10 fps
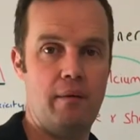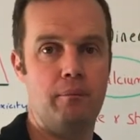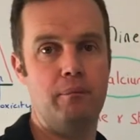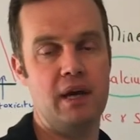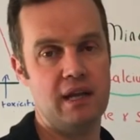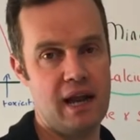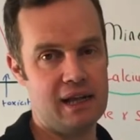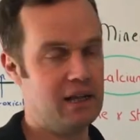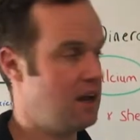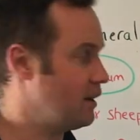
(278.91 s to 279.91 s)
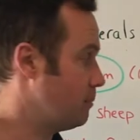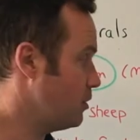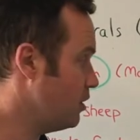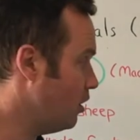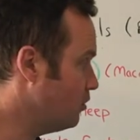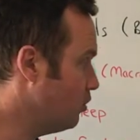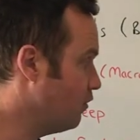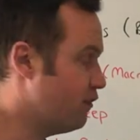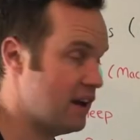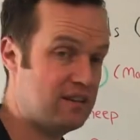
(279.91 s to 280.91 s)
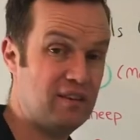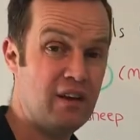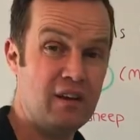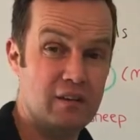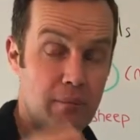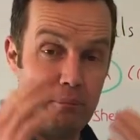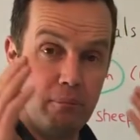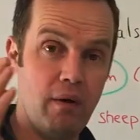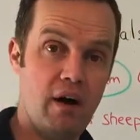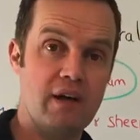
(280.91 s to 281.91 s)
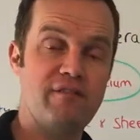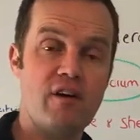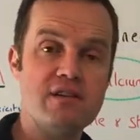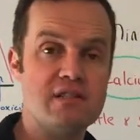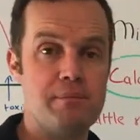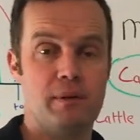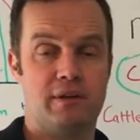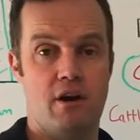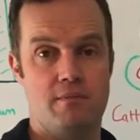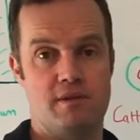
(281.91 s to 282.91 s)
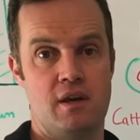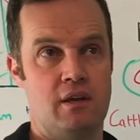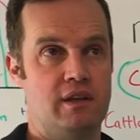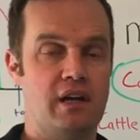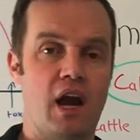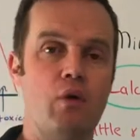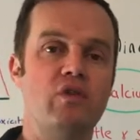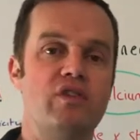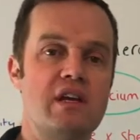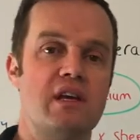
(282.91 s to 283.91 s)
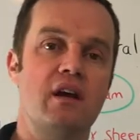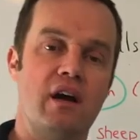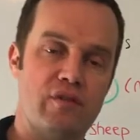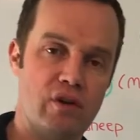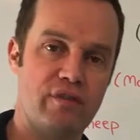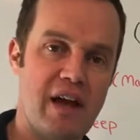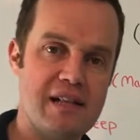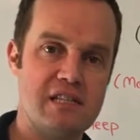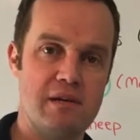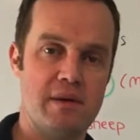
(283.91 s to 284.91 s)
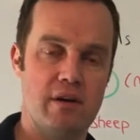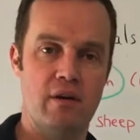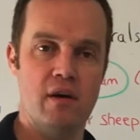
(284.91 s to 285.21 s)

make it alkalotic, but it also affects the, in very simple terms, the cow is thinking, I have enough calcium here.